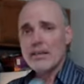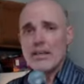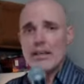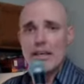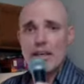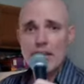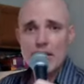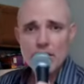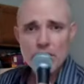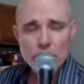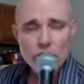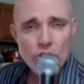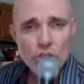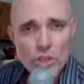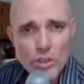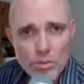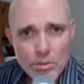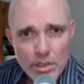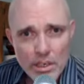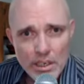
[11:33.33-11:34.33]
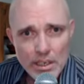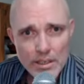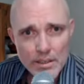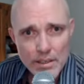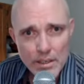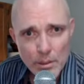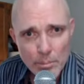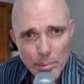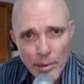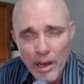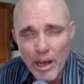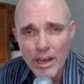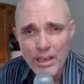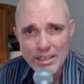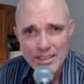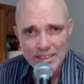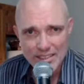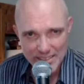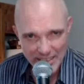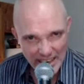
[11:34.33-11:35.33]
in Julian the
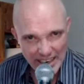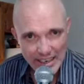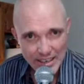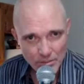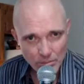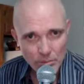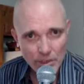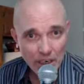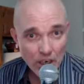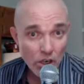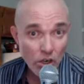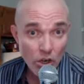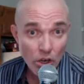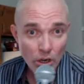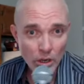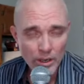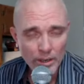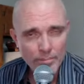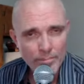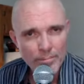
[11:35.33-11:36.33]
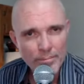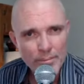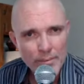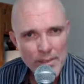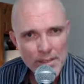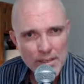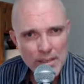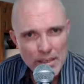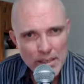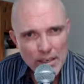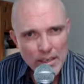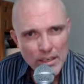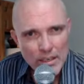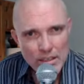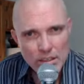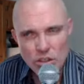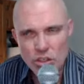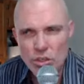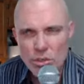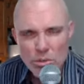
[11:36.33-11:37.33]
Apostate, we call him.
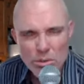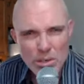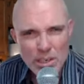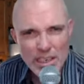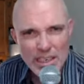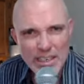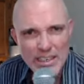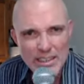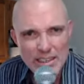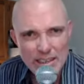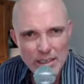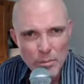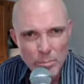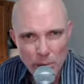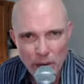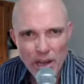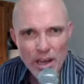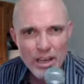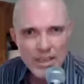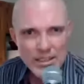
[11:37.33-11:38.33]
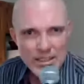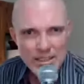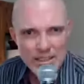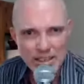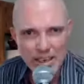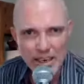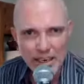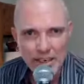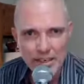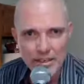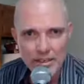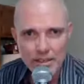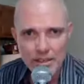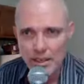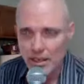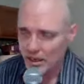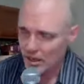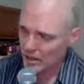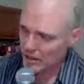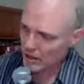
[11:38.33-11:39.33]
Julian the Apostate,
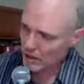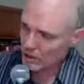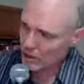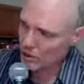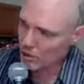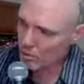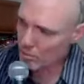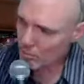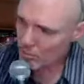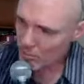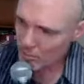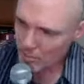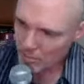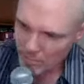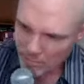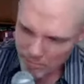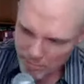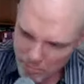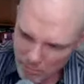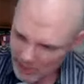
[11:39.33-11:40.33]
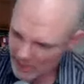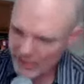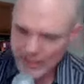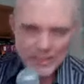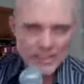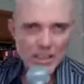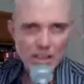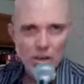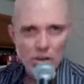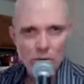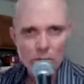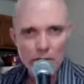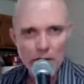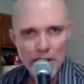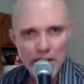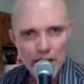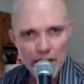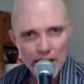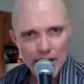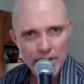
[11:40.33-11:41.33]
who made a
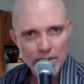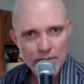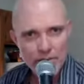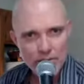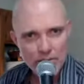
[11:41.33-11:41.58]
decree.